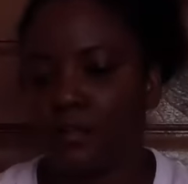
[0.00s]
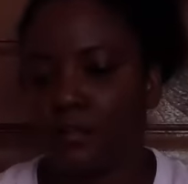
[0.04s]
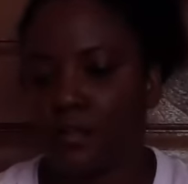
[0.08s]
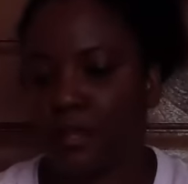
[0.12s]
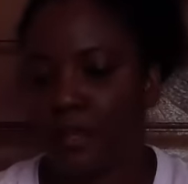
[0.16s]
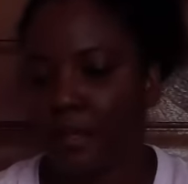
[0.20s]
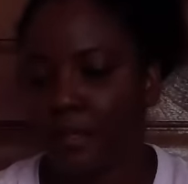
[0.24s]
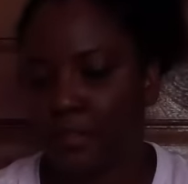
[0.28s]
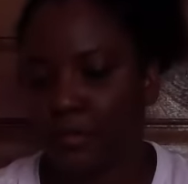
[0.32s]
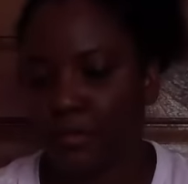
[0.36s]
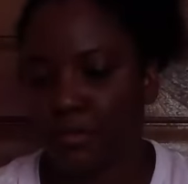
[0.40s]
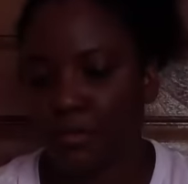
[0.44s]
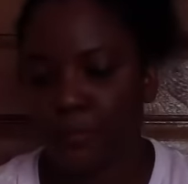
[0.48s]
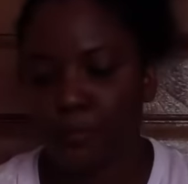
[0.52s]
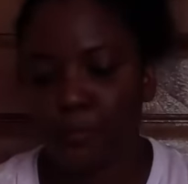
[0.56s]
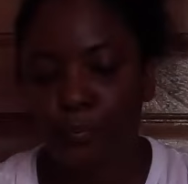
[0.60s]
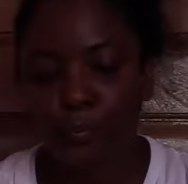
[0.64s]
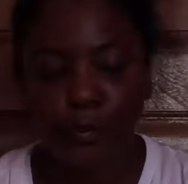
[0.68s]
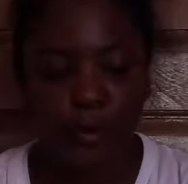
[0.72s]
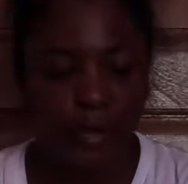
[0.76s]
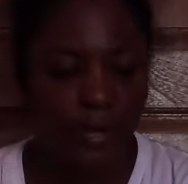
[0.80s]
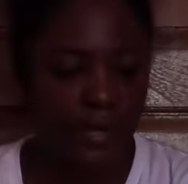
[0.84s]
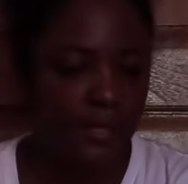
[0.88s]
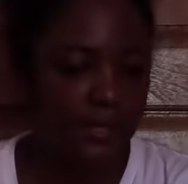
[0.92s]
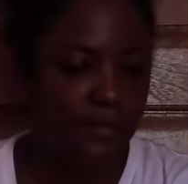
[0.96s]
tell you the
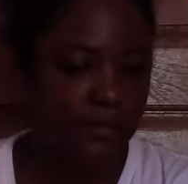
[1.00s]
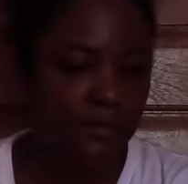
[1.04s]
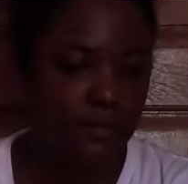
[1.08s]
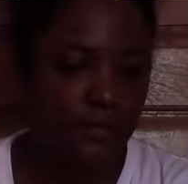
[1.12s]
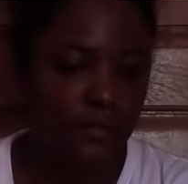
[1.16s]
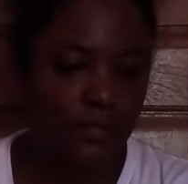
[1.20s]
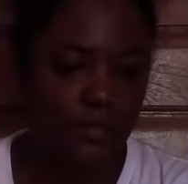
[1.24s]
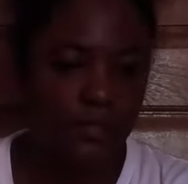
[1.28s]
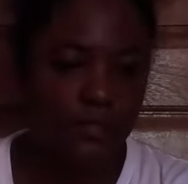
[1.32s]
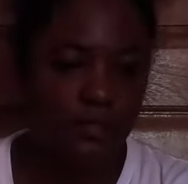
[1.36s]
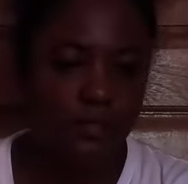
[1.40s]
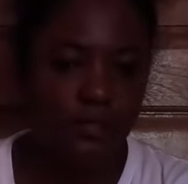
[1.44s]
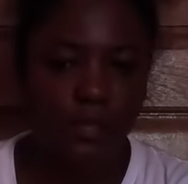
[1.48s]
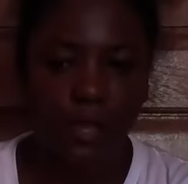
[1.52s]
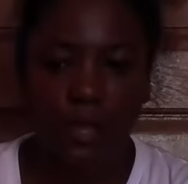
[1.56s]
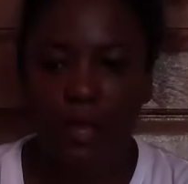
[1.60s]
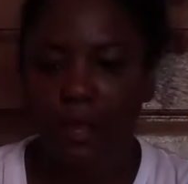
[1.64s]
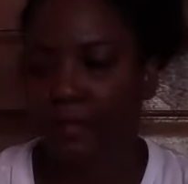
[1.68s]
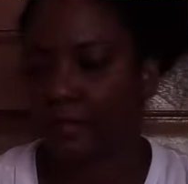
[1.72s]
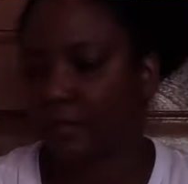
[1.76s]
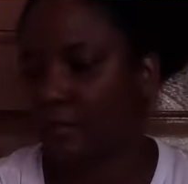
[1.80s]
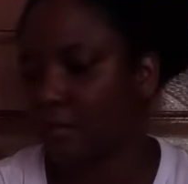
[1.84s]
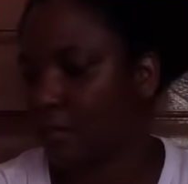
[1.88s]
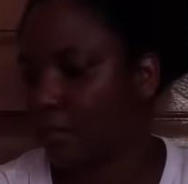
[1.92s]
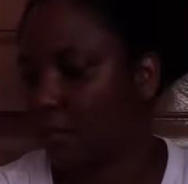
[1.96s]
prices
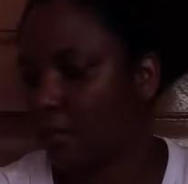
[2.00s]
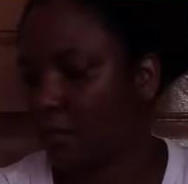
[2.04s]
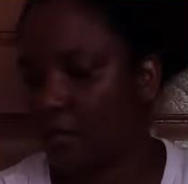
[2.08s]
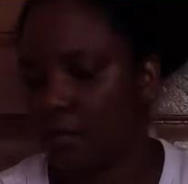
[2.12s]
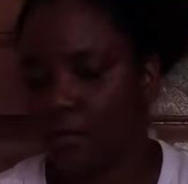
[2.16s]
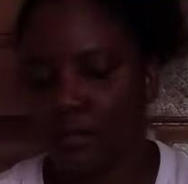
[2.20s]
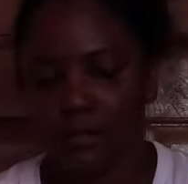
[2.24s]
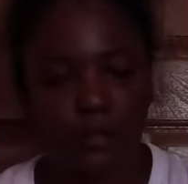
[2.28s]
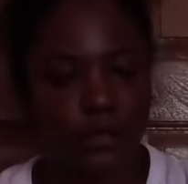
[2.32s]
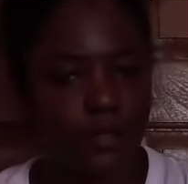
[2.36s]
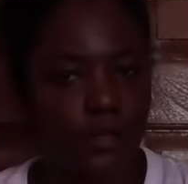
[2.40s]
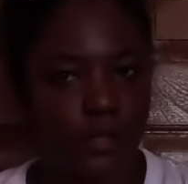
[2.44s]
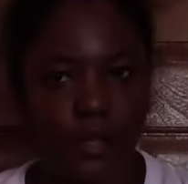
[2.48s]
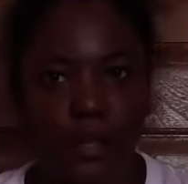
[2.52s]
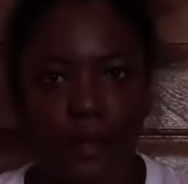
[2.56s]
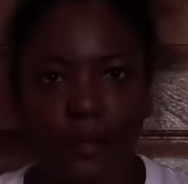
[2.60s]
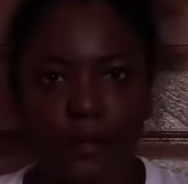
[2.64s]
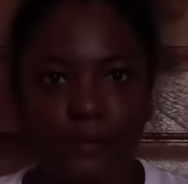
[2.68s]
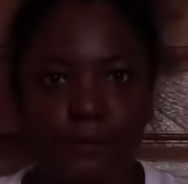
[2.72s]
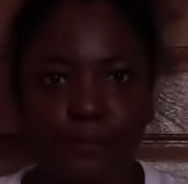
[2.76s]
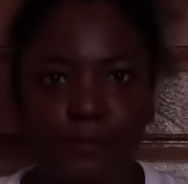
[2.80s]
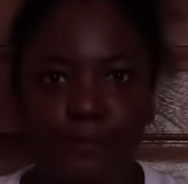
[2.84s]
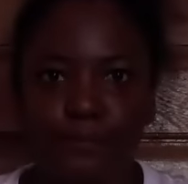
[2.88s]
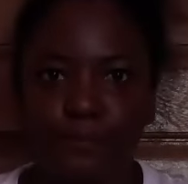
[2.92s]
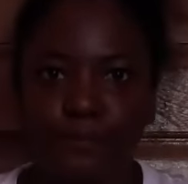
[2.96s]
and
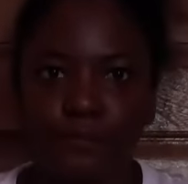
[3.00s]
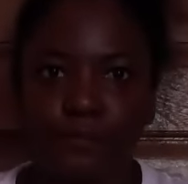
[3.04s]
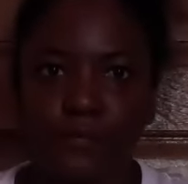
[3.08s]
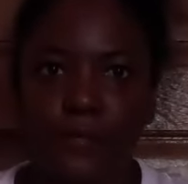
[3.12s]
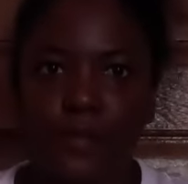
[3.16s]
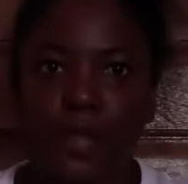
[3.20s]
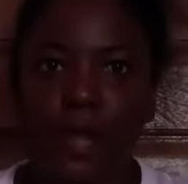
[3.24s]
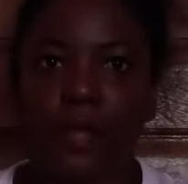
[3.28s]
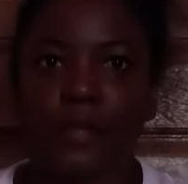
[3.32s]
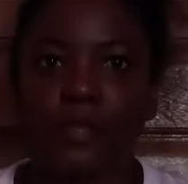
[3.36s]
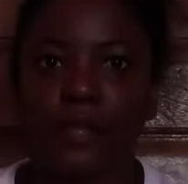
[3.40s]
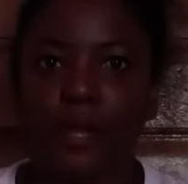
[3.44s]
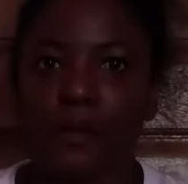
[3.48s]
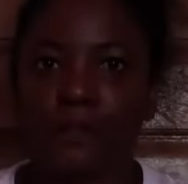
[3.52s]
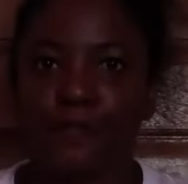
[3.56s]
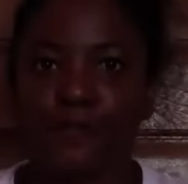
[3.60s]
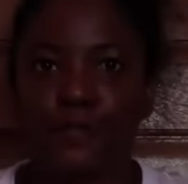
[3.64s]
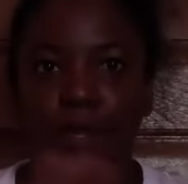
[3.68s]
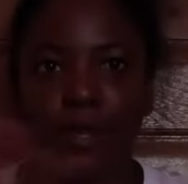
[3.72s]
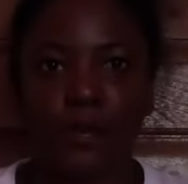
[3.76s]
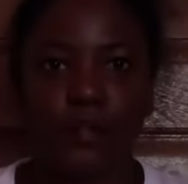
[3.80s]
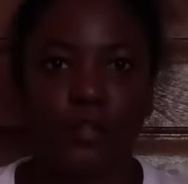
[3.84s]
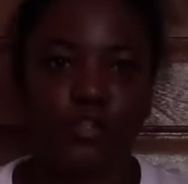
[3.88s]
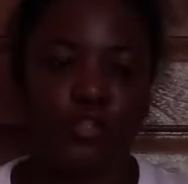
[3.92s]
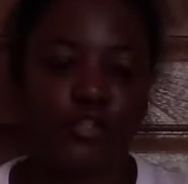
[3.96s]
yeah and
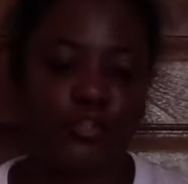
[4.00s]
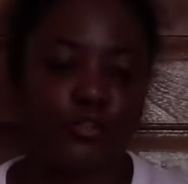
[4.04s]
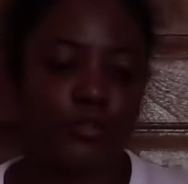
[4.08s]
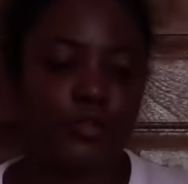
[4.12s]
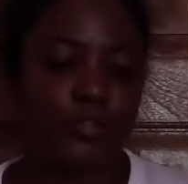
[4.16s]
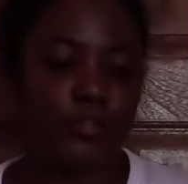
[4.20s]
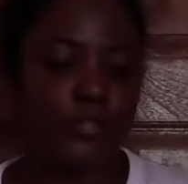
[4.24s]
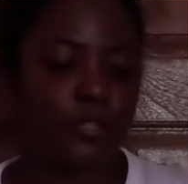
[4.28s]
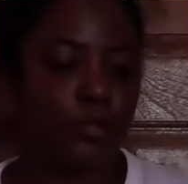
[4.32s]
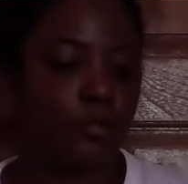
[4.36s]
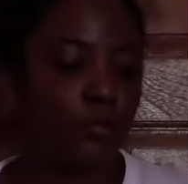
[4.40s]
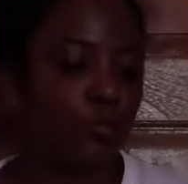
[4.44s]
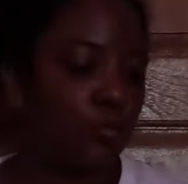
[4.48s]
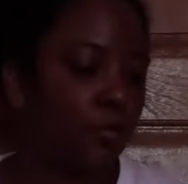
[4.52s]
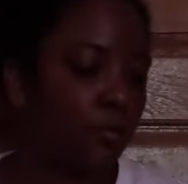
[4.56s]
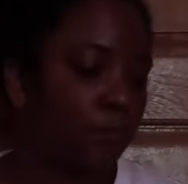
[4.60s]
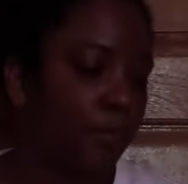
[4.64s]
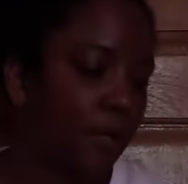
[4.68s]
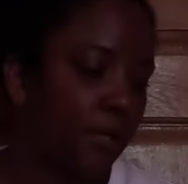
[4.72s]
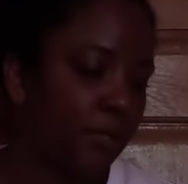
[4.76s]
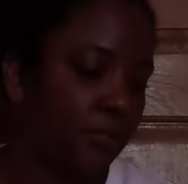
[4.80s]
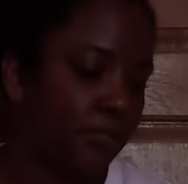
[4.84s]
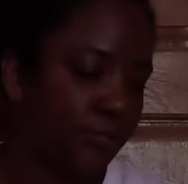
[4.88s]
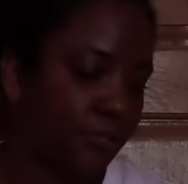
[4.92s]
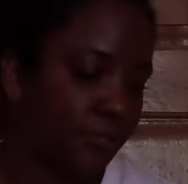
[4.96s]
after I'll show you the whole
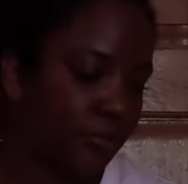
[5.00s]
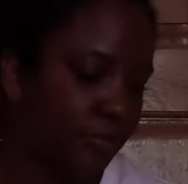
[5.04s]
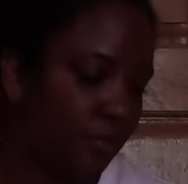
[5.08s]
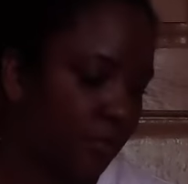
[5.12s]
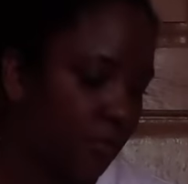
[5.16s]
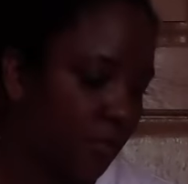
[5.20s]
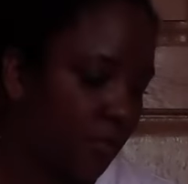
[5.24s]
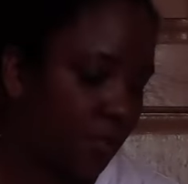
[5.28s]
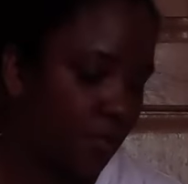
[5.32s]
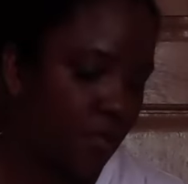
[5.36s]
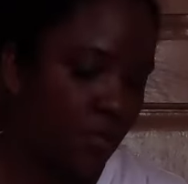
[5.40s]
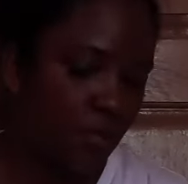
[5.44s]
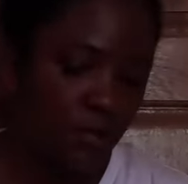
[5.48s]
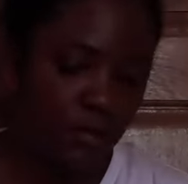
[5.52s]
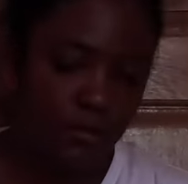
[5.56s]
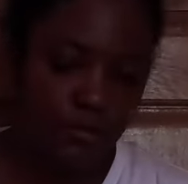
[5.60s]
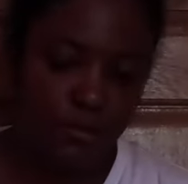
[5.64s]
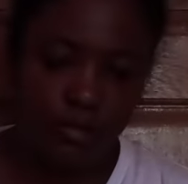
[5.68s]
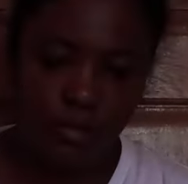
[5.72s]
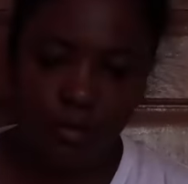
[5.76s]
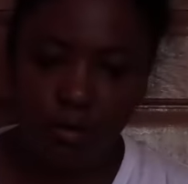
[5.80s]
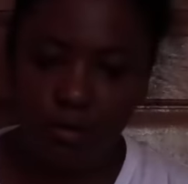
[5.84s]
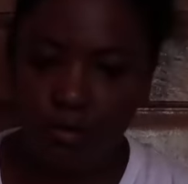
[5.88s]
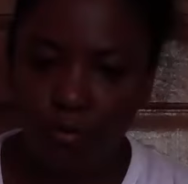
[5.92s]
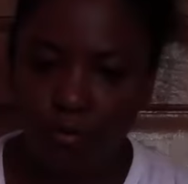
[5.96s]
bunch.
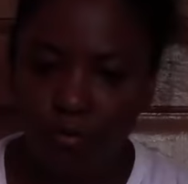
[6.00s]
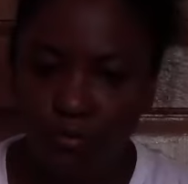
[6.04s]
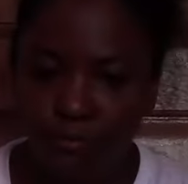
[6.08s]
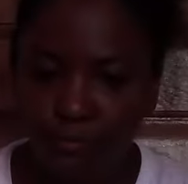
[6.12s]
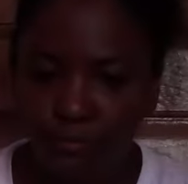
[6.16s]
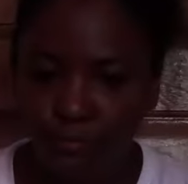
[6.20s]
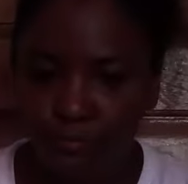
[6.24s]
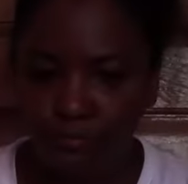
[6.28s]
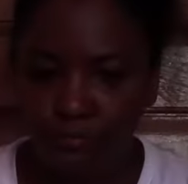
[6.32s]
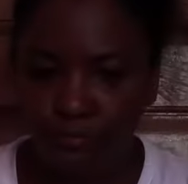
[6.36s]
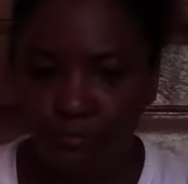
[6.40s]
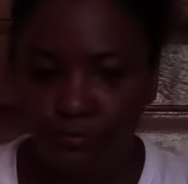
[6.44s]
So